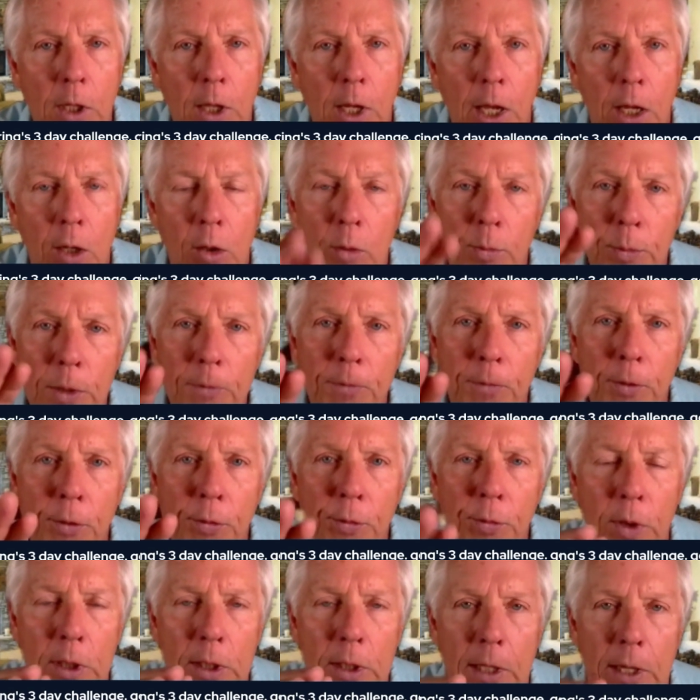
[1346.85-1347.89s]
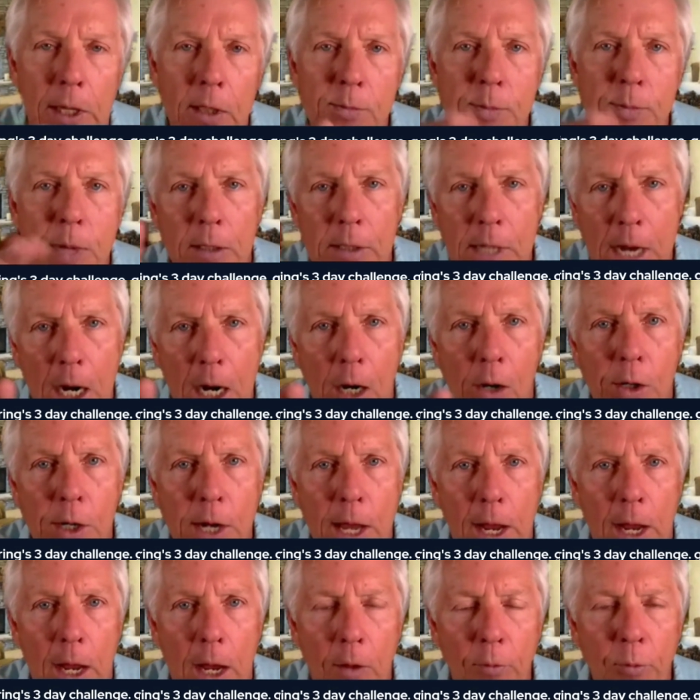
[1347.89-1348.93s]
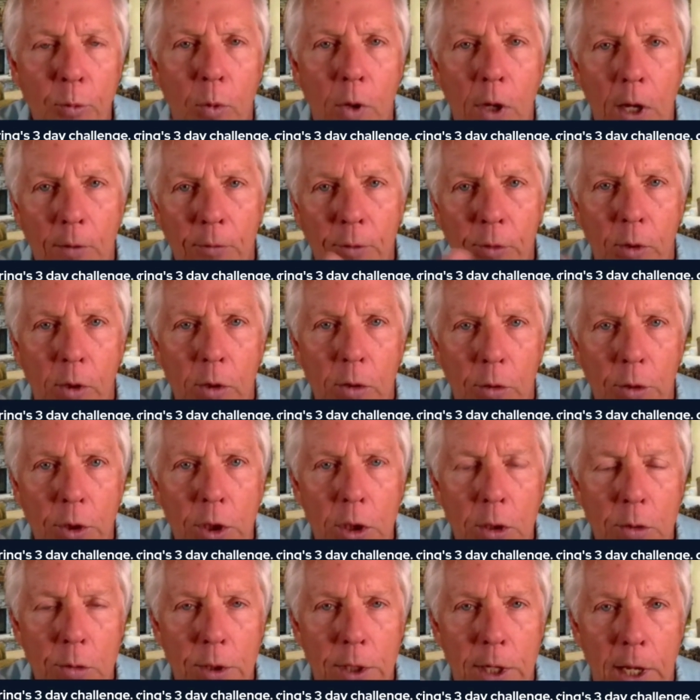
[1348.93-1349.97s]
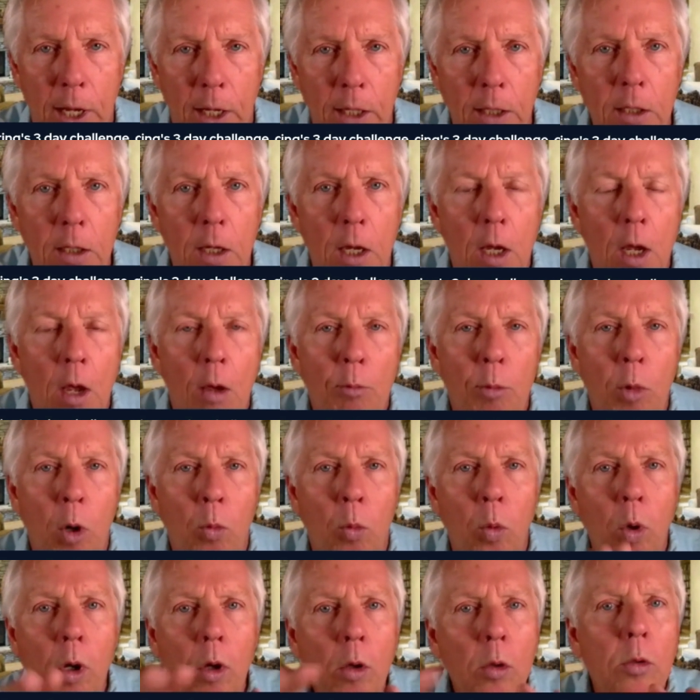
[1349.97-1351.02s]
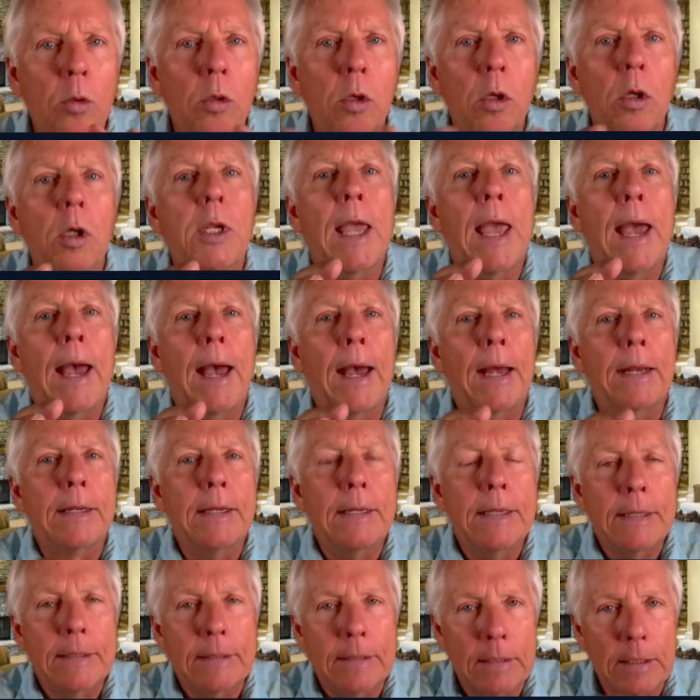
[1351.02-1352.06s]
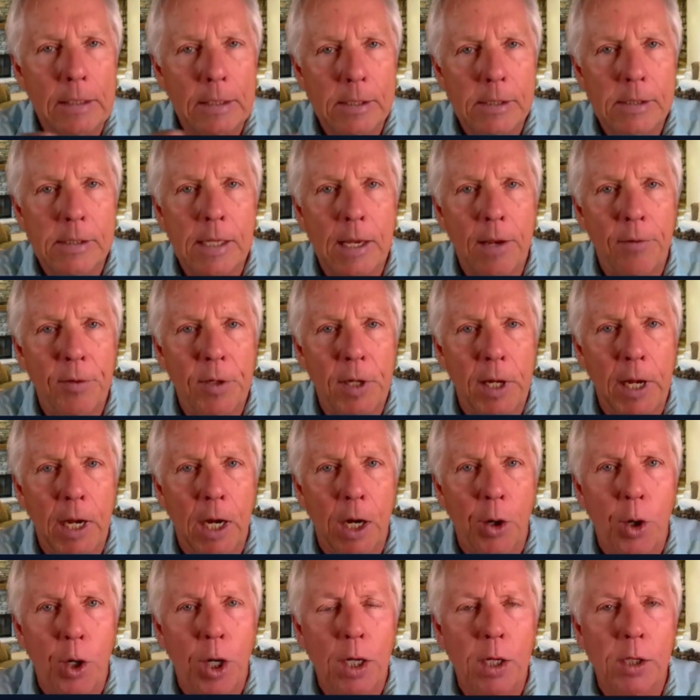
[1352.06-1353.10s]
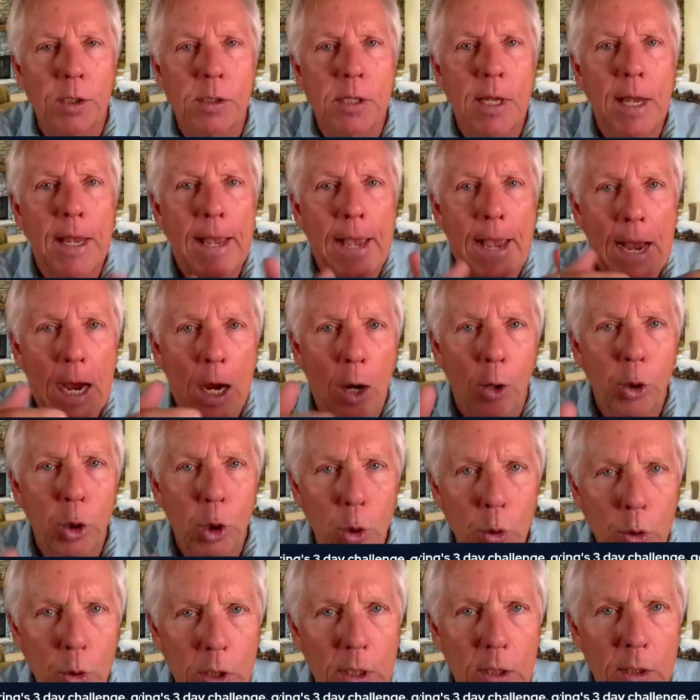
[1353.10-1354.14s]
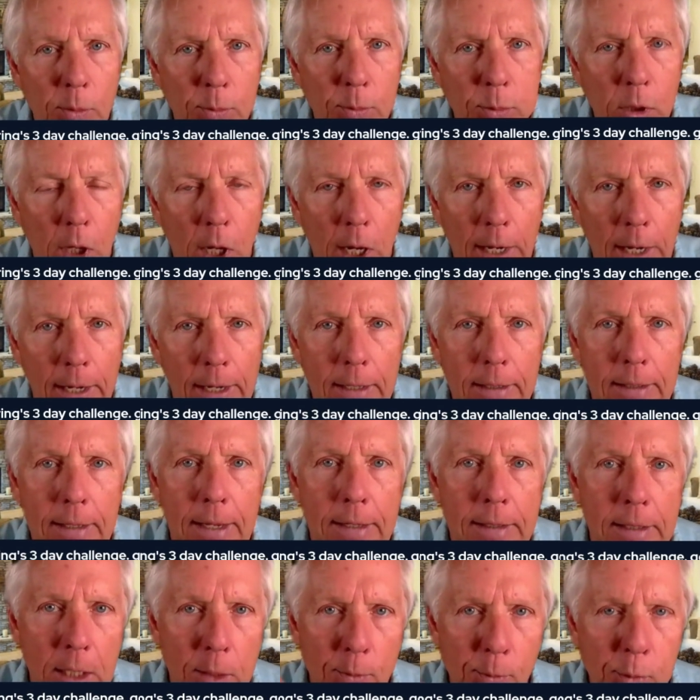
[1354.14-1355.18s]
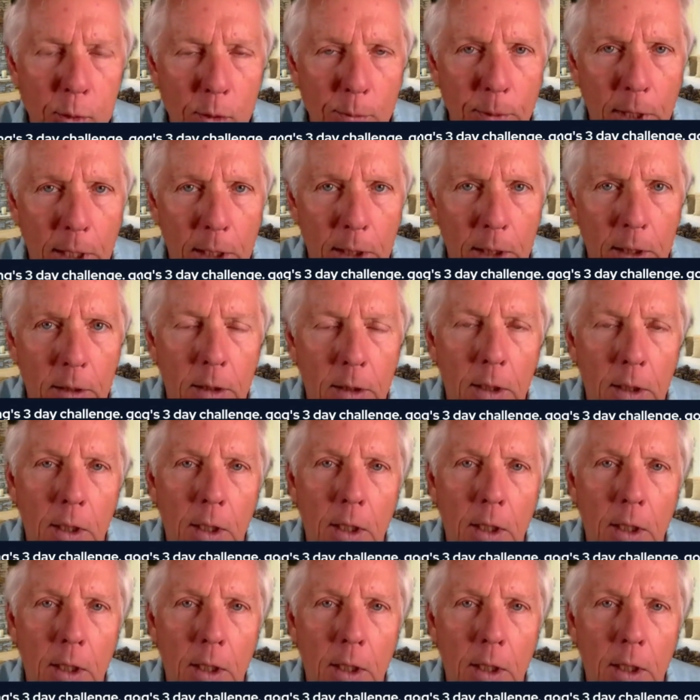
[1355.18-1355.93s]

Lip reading: And it'll be for 3 days, about an hour and a half. We'll have a little Q&A, but we'll look at these 7 areas, how you can apply it and implement it.